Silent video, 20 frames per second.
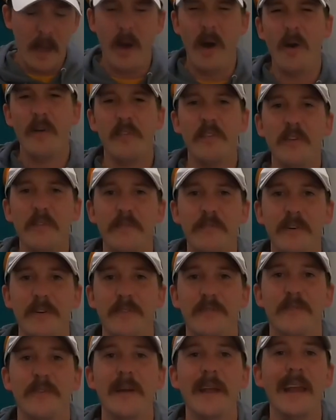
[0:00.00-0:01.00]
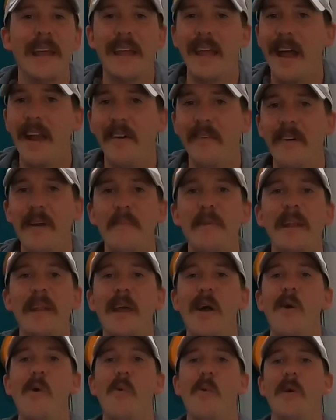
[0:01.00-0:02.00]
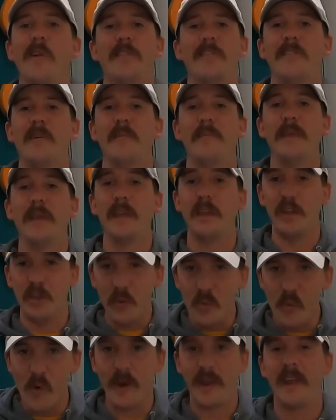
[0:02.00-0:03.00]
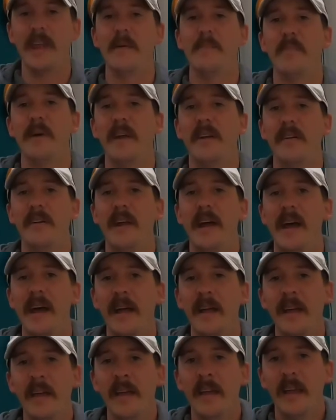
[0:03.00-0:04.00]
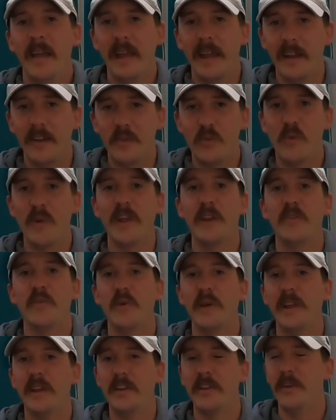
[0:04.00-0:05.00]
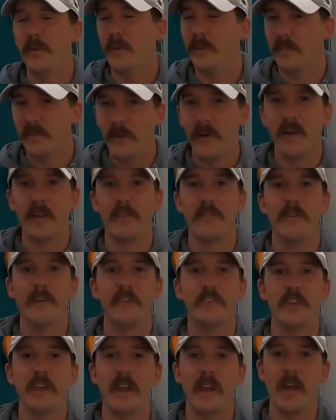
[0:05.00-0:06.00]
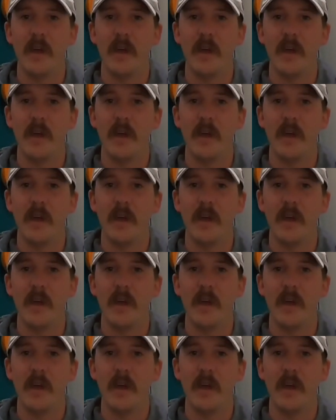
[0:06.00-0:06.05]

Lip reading: Also, feel free to kind of let me know what's something you want to get better at in 2022 as far as fishing